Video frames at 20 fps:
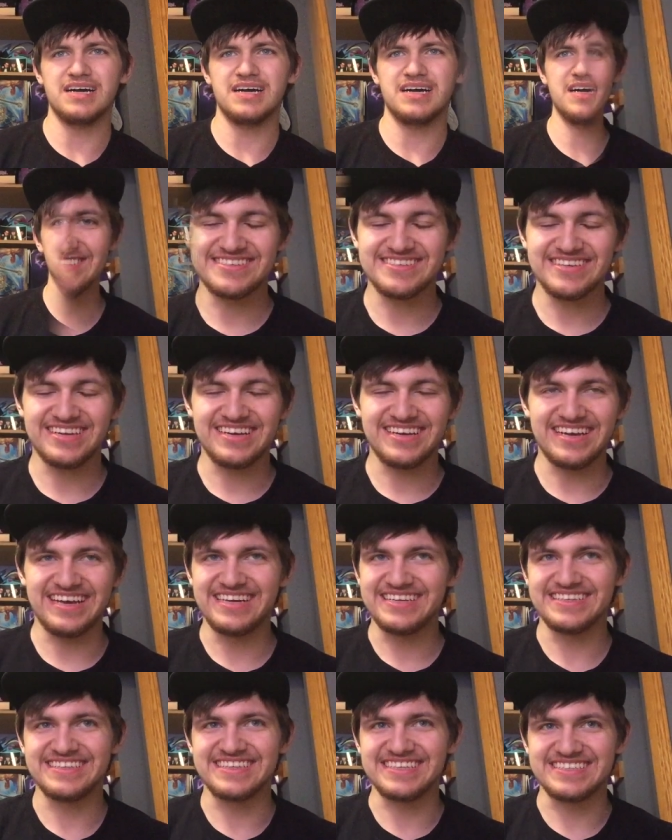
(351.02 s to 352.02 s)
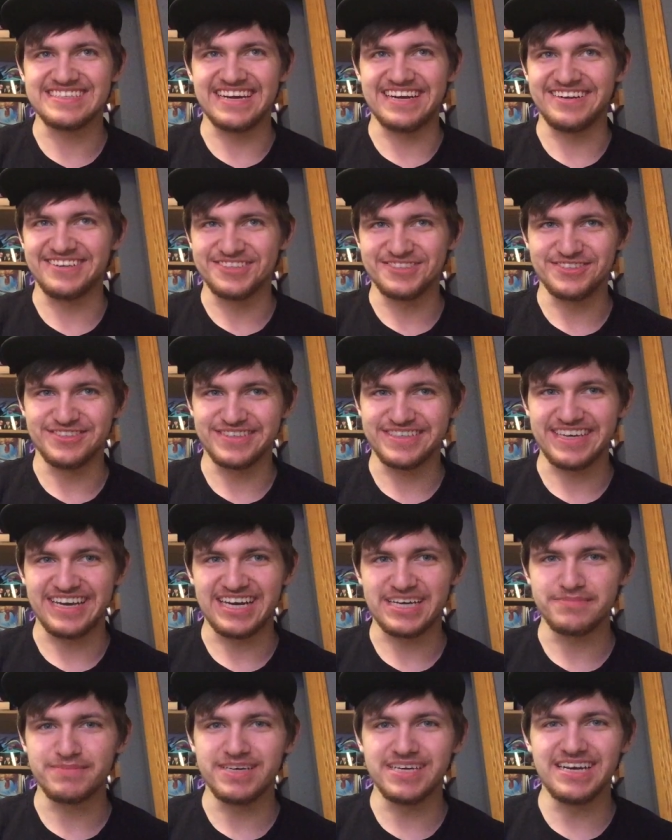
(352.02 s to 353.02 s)
This is Editing Dial Duo
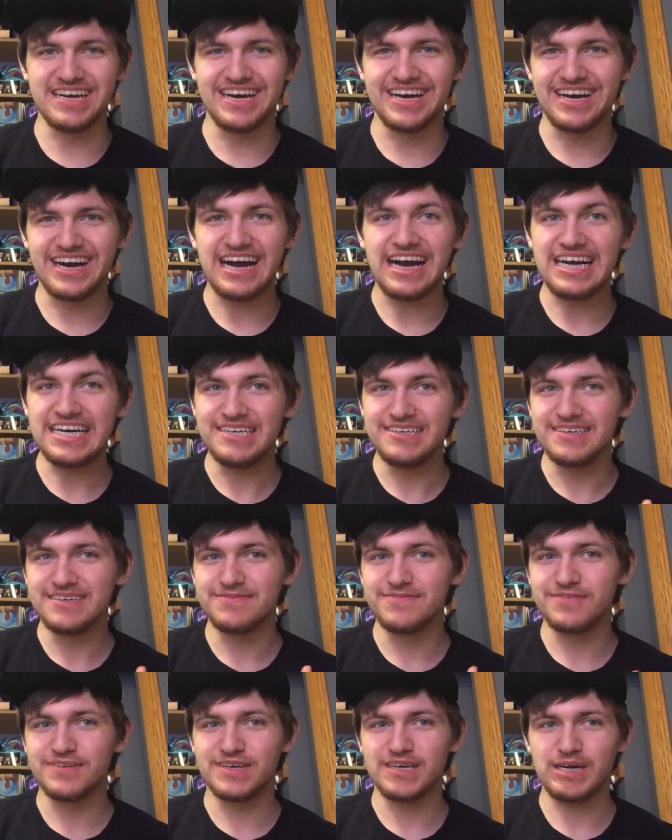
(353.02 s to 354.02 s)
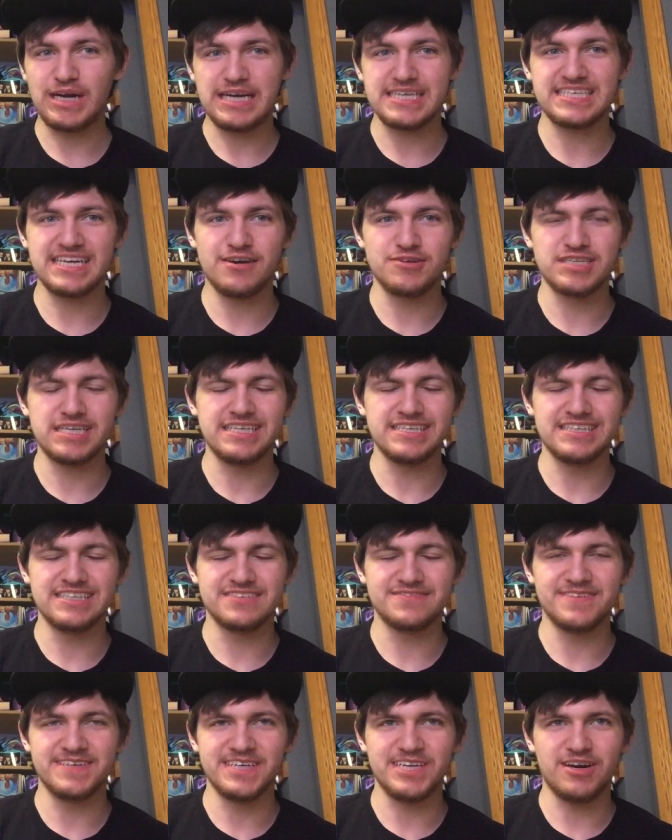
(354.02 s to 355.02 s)
Academy. As I was editing
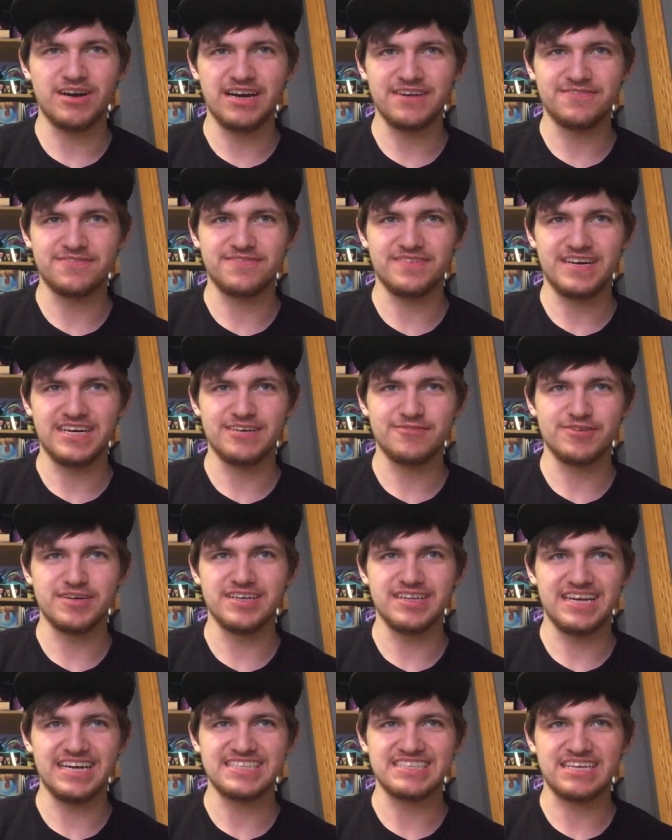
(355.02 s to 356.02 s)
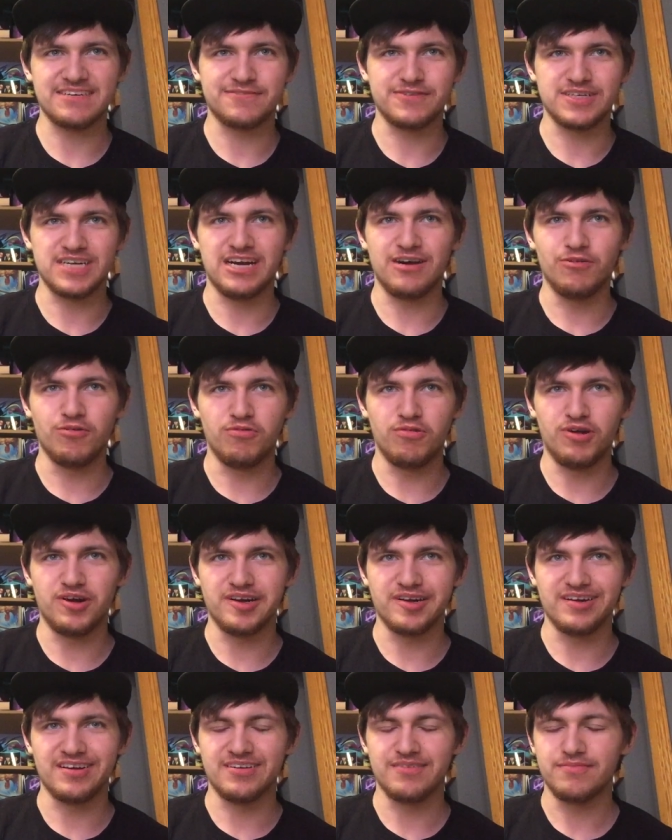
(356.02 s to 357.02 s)
this video, I realized I forgot
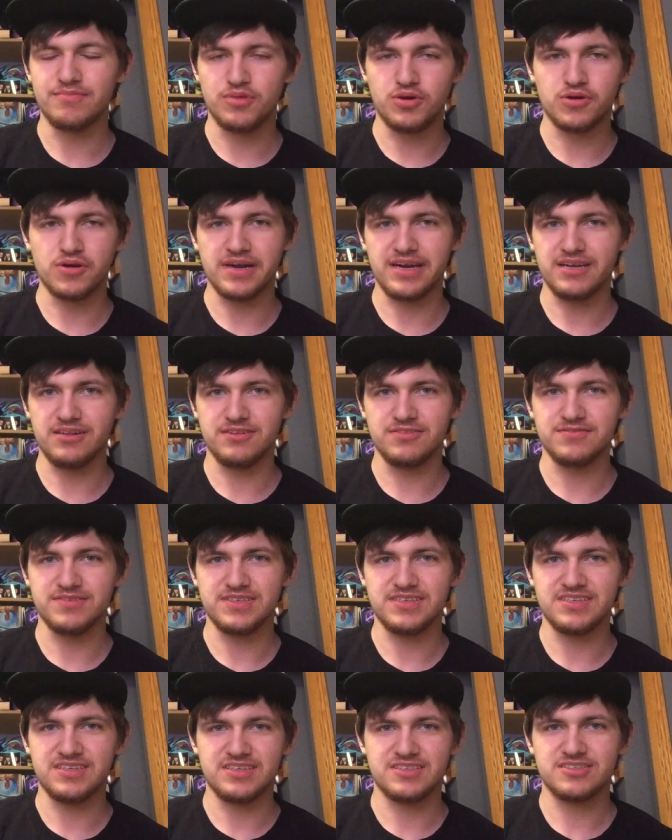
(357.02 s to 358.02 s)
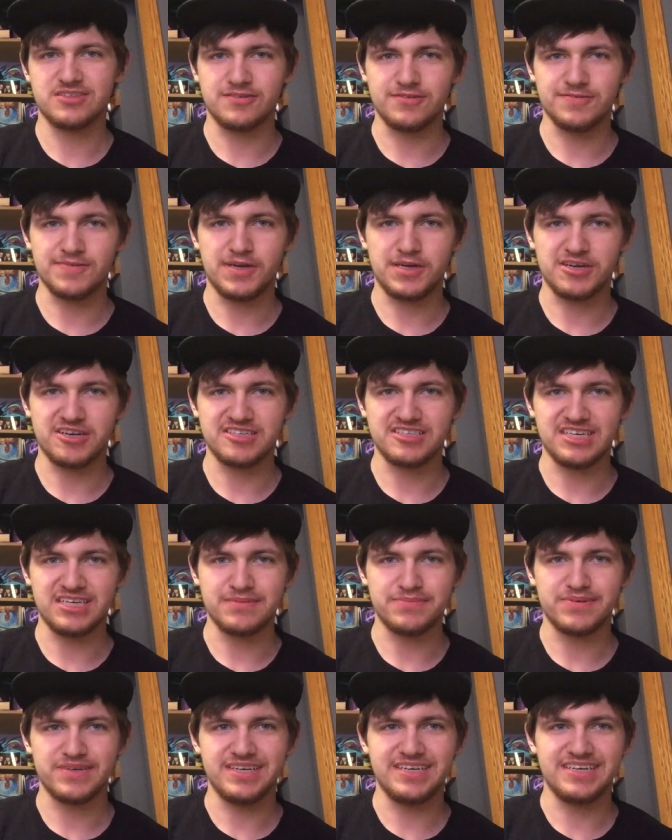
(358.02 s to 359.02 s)
one more LV sword
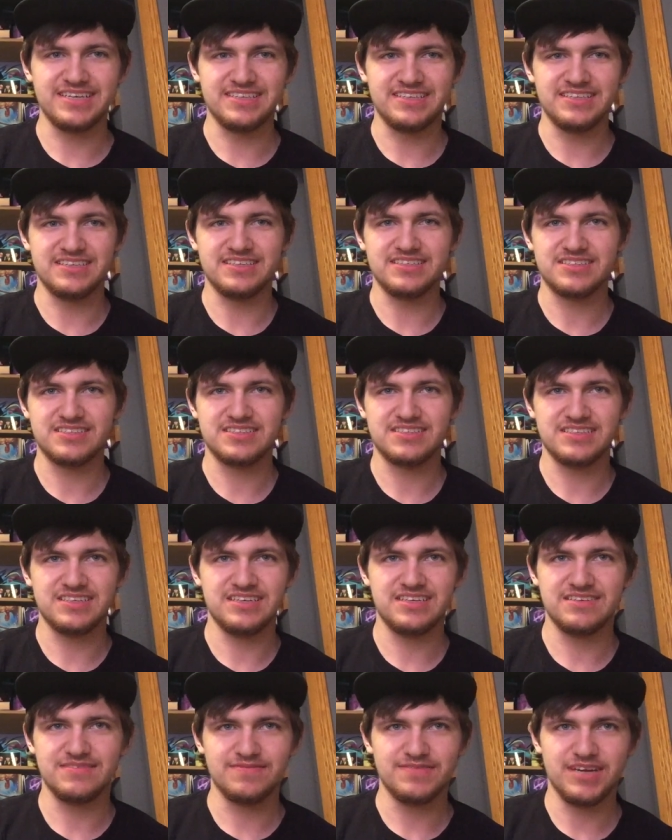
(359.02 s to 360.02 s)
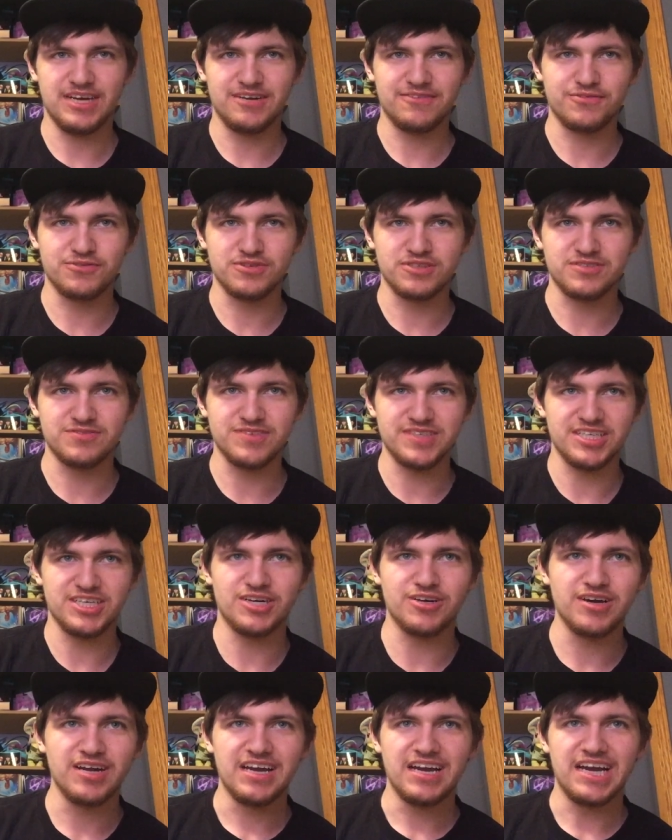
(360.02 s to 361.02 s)
archetype in this for this
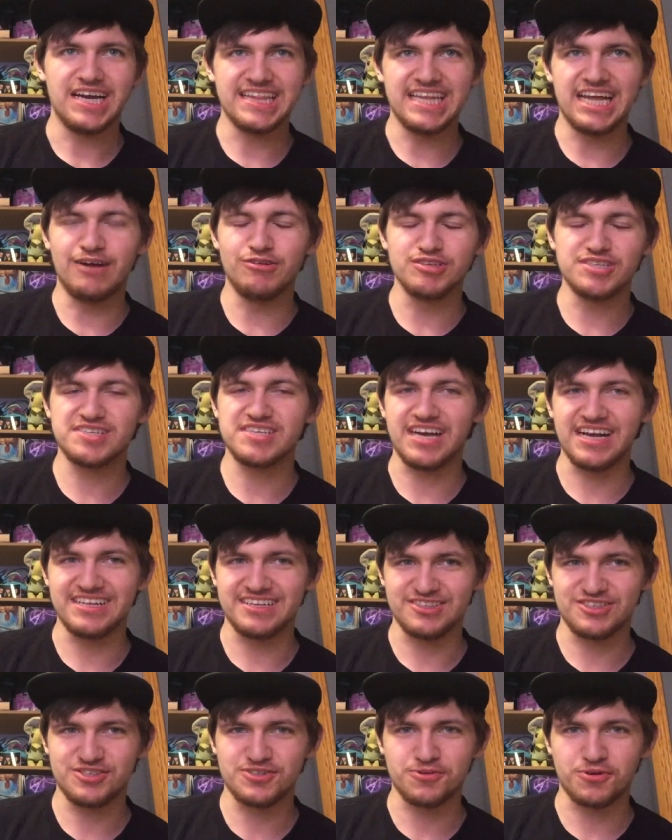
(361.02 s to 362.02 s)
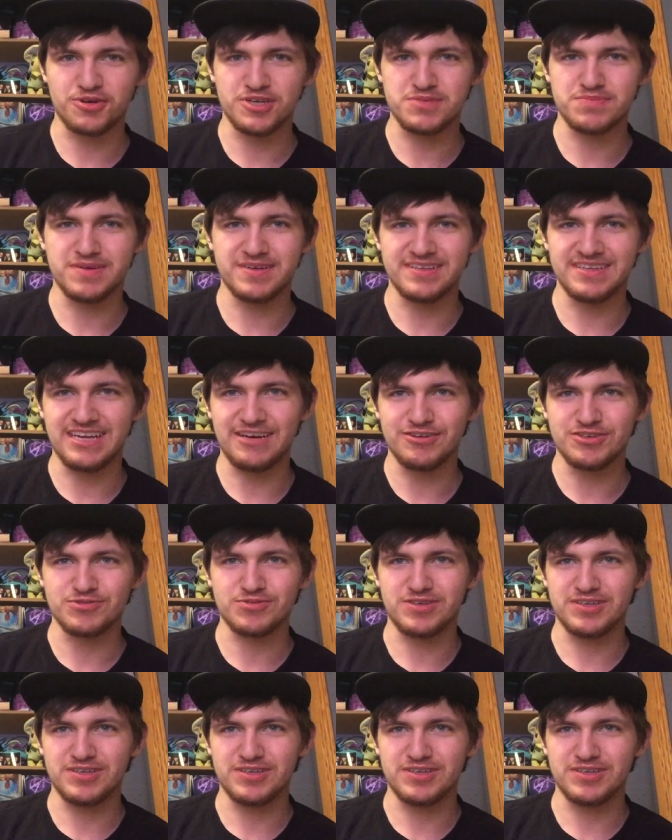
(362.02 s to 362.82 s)
video, and that was Silent Swordsman. That was